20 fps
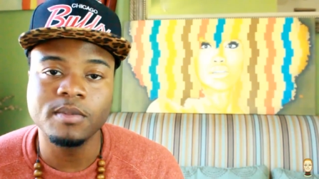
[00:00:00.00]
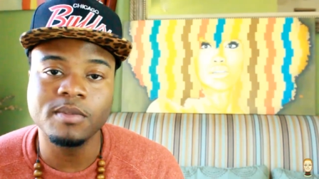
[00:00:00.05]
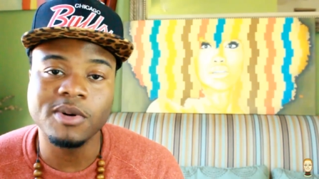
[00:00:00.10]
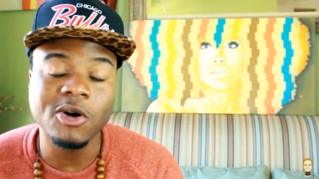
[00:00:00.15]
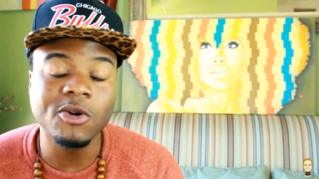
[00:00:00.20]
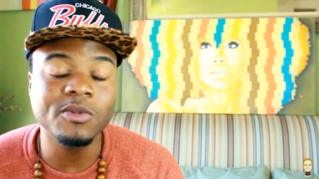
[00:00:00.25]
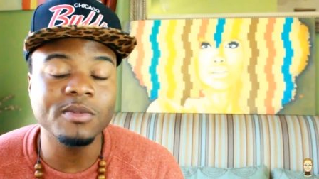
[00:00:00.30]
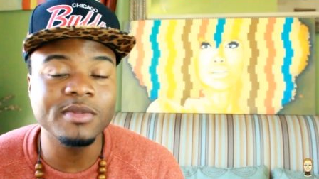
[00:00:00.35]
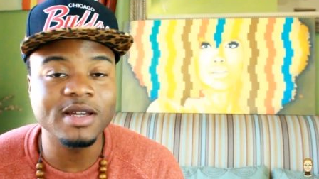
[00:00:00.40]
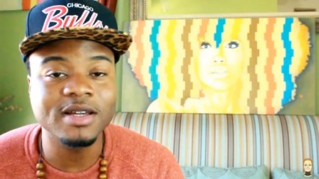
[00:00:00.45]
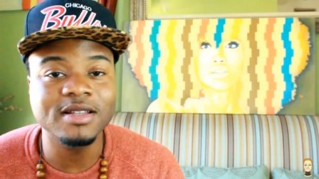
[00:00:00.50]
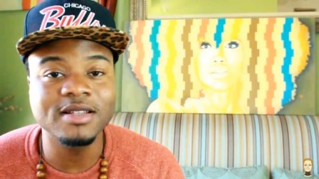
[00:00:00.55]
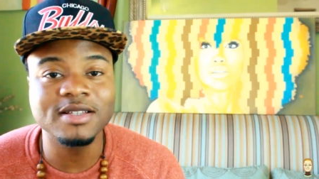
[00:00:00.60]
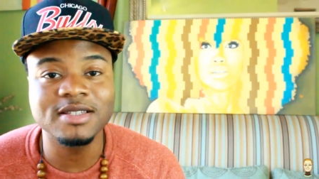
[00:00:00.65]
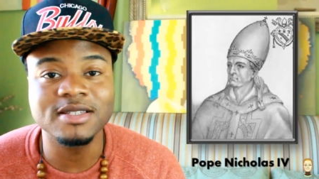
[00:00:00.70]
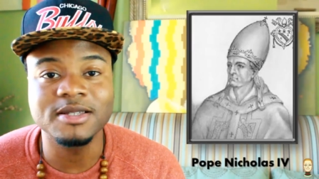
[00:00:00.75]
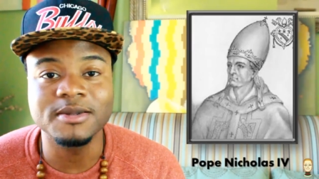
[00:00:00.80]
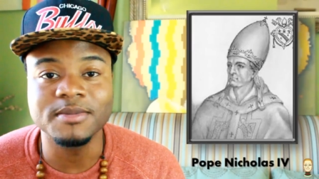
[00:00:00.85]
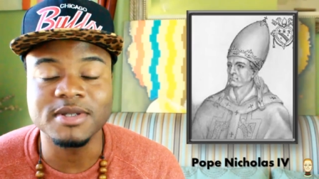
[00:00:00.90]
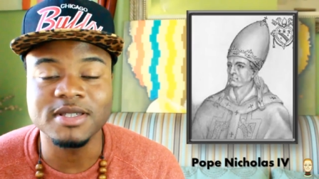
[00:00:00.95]
Pope
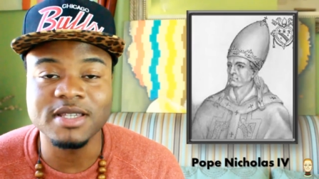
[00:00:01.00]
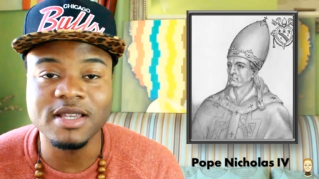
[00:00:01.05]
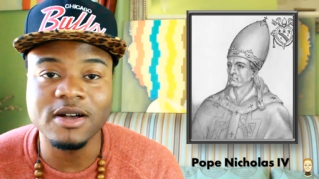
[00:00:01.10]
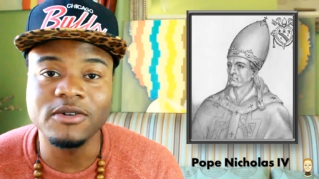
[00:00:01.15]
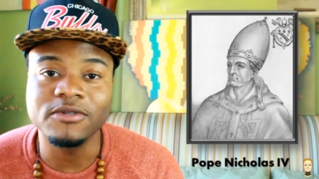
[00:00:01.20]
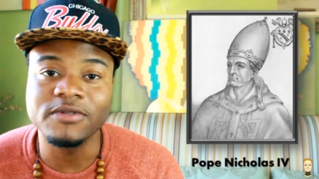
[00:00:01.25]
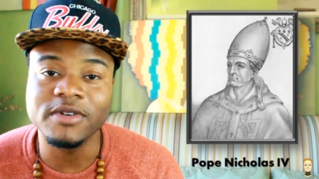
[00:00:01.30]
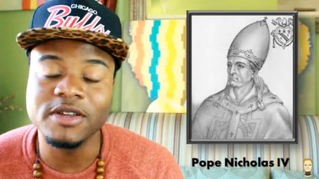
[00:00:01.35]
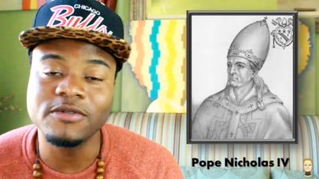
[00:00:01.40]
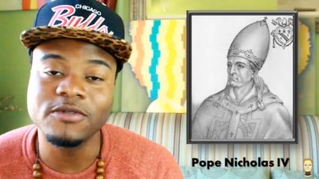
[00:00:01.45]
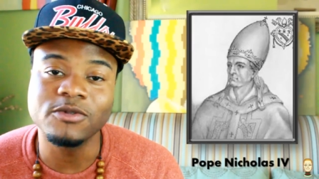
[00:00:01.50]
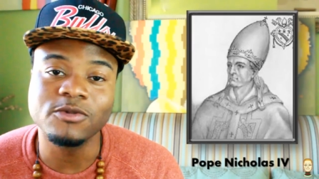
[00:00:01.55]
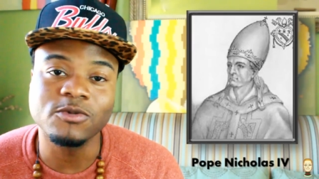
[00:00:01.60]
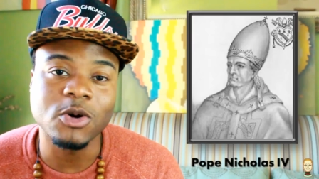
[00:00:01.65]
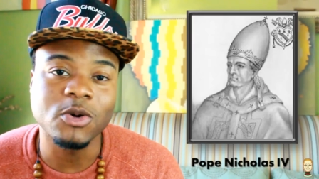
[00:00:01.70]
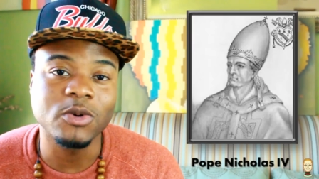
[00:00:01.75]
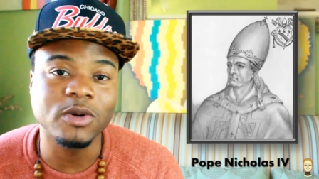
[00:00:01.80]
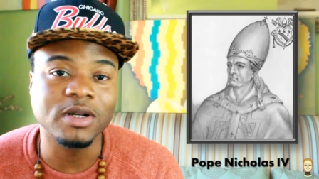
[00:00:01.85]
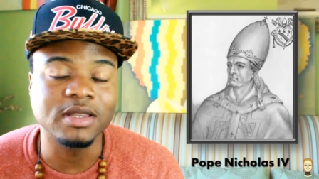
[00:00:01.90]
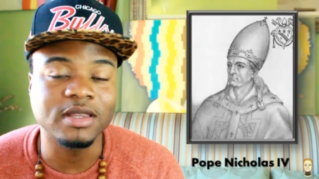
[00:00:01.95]
Nicholas himself even wrote a